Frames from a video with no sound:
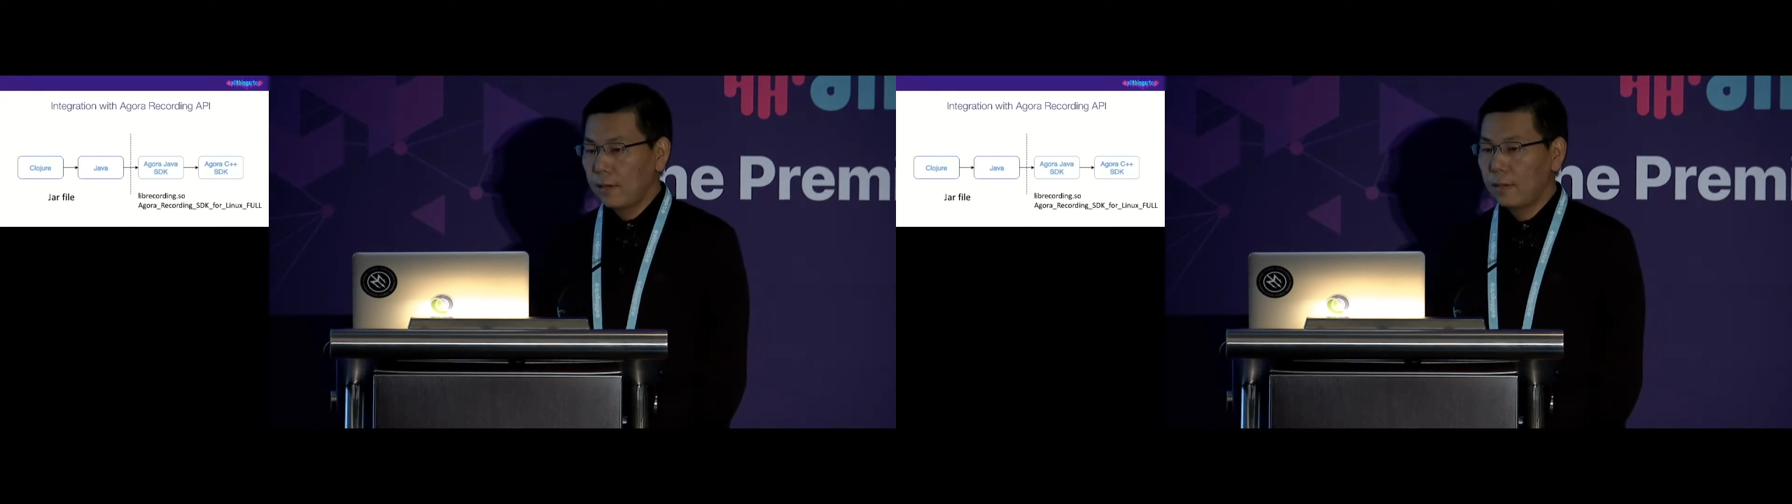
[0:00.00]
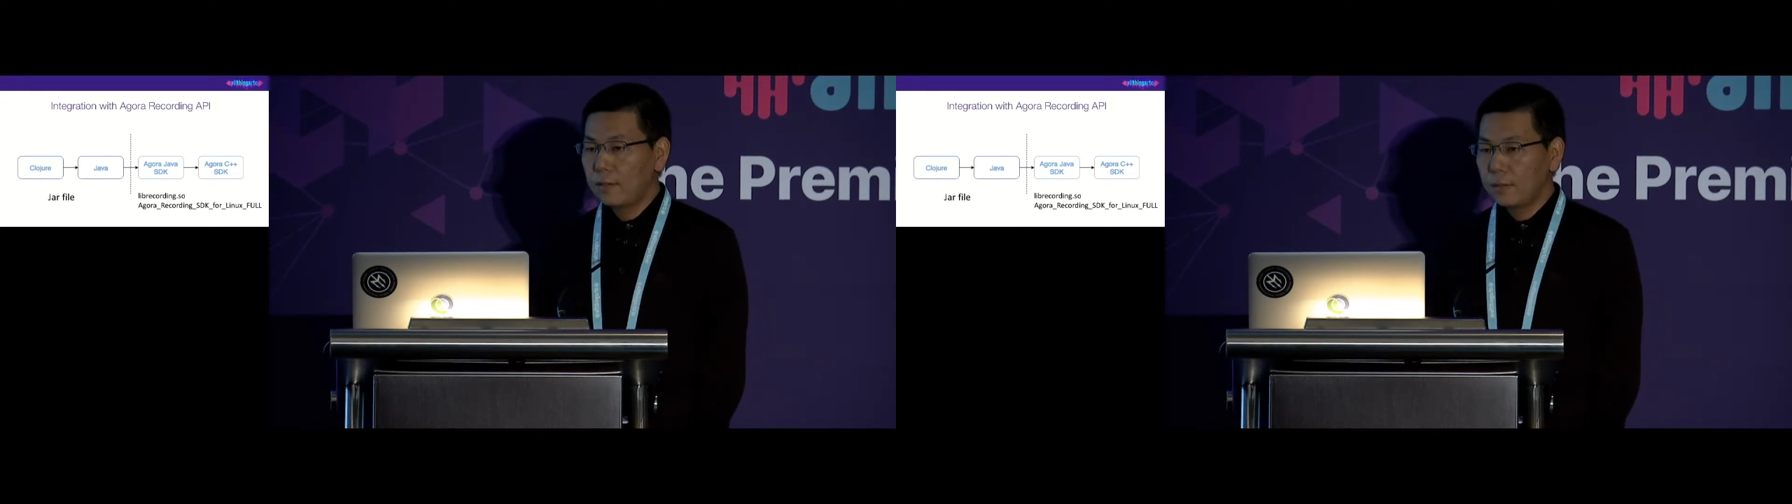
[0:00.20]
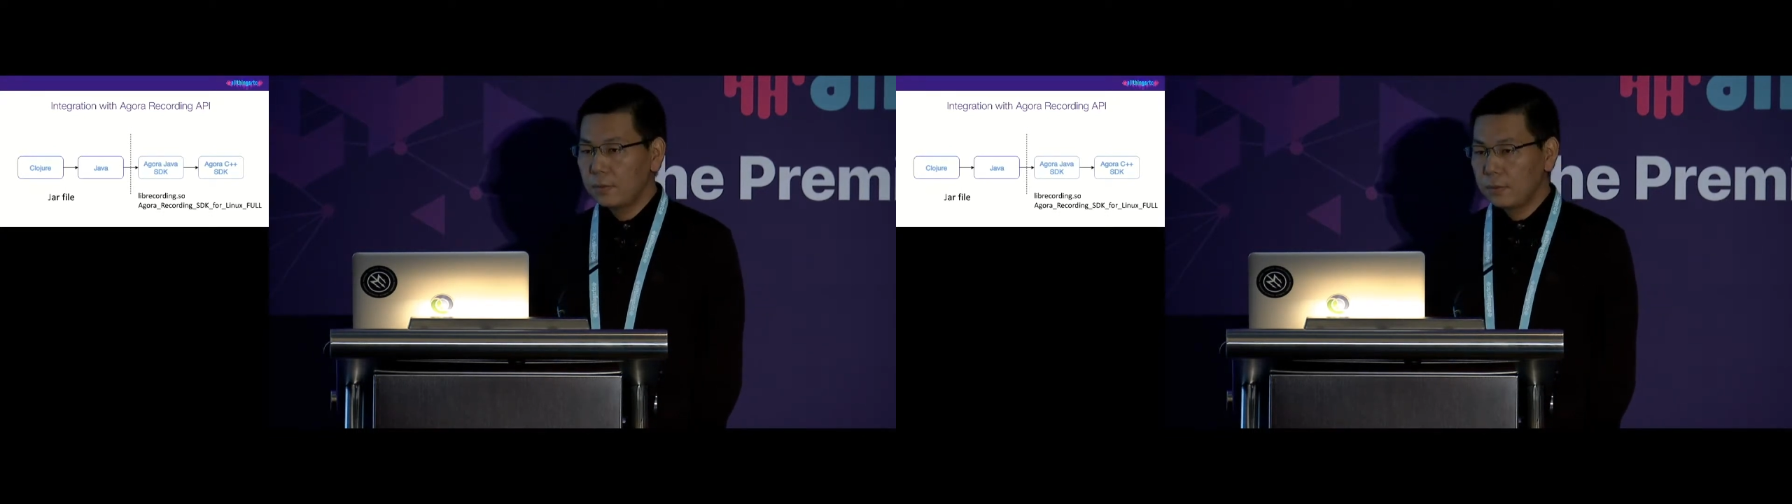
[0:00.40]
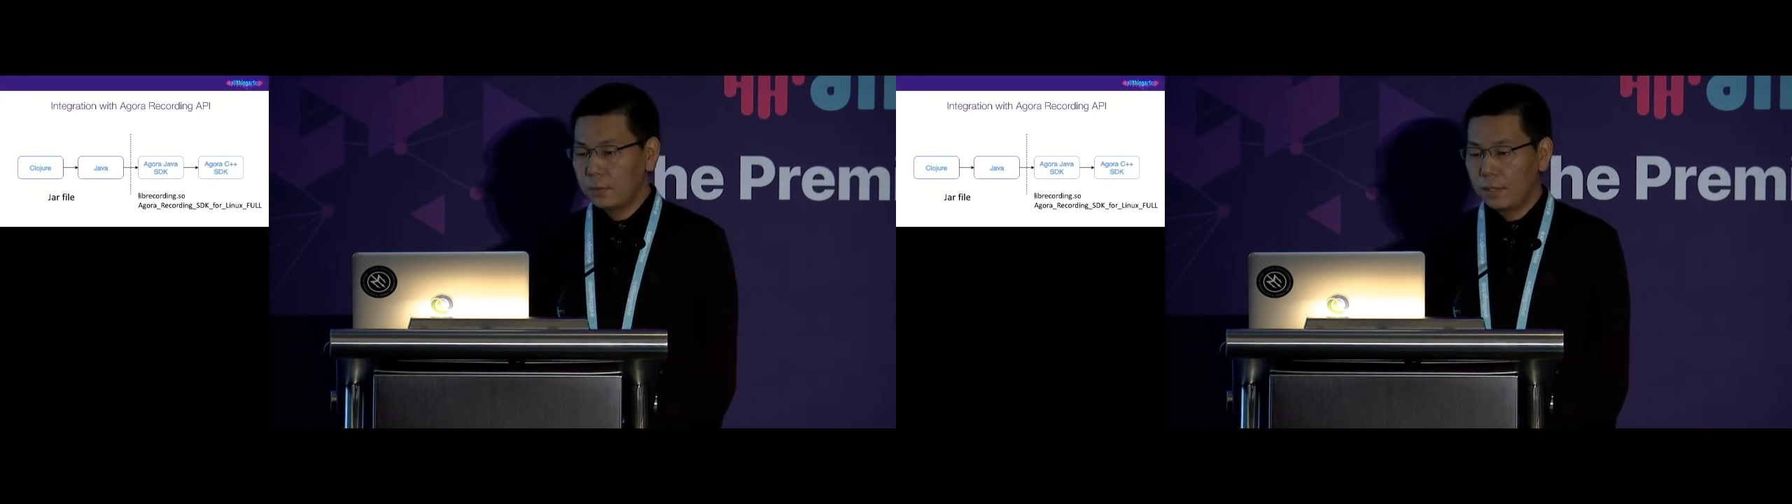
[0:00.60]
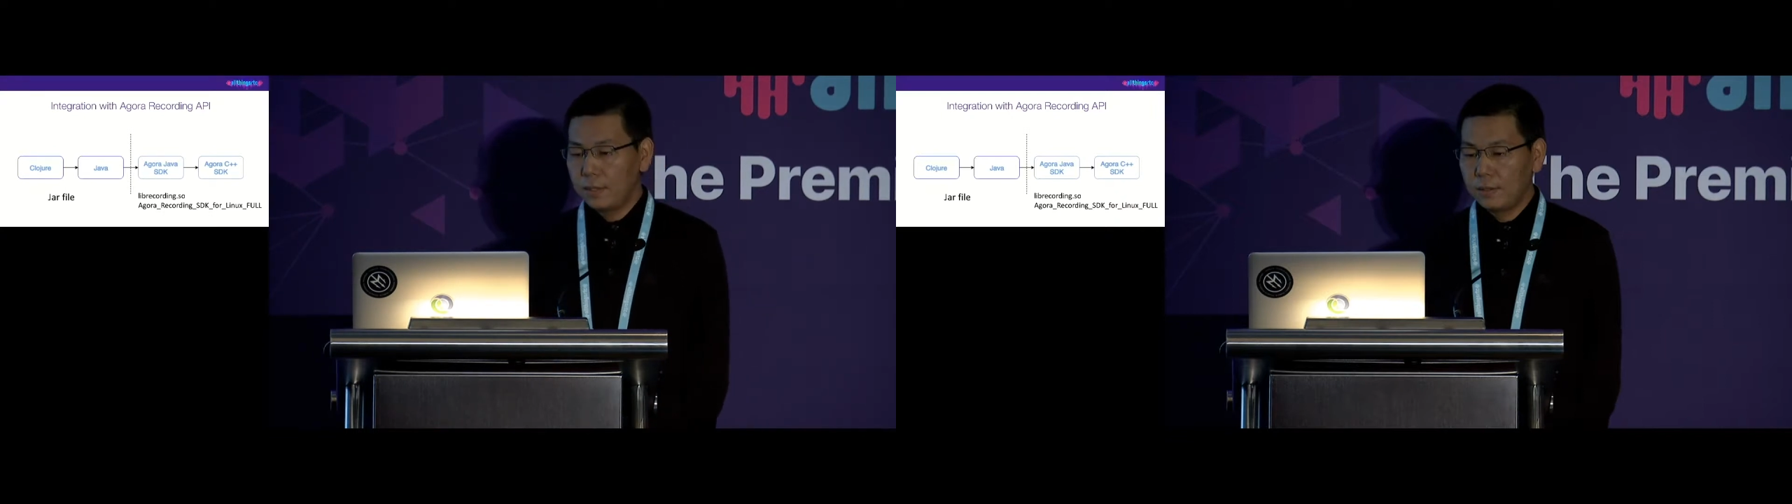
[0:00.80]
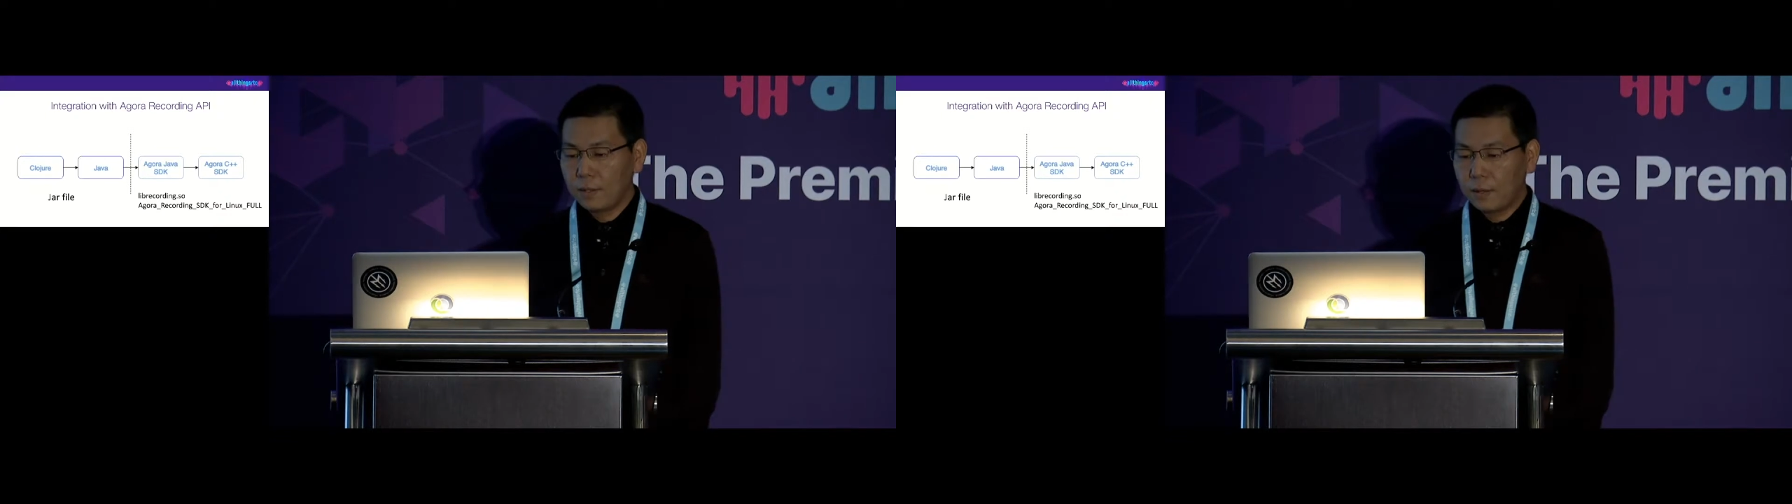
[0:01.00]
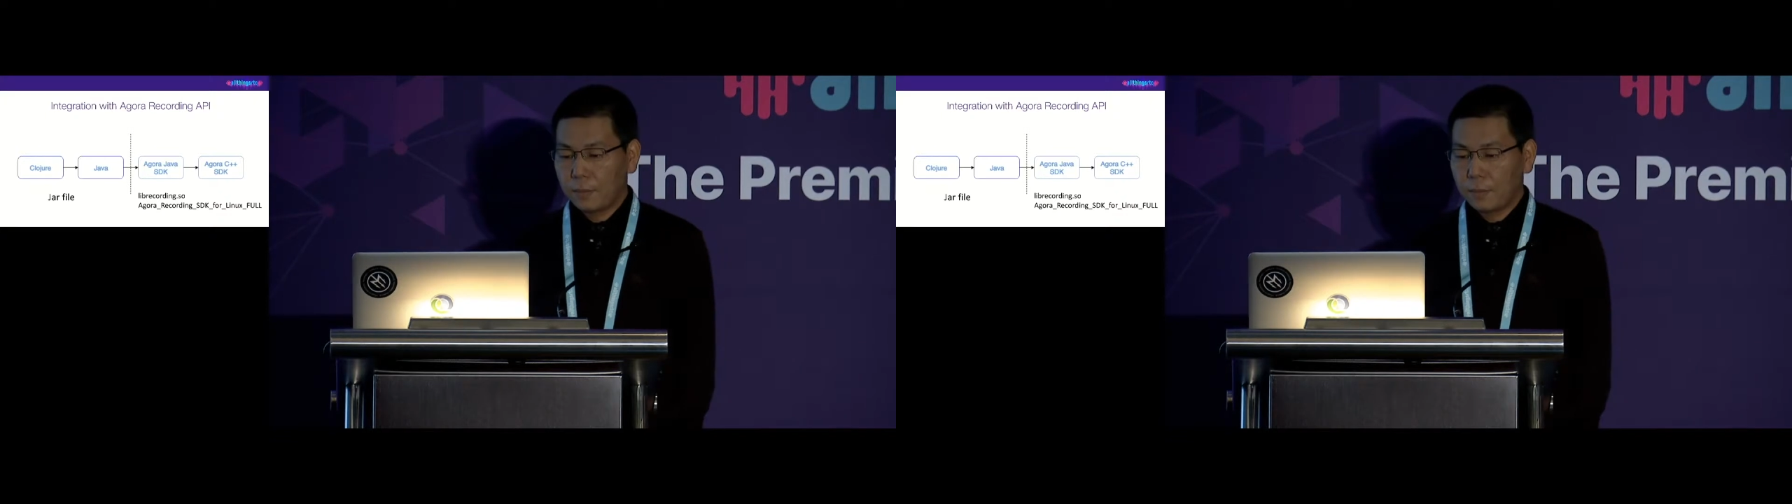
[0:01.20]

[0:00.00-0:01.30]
and then we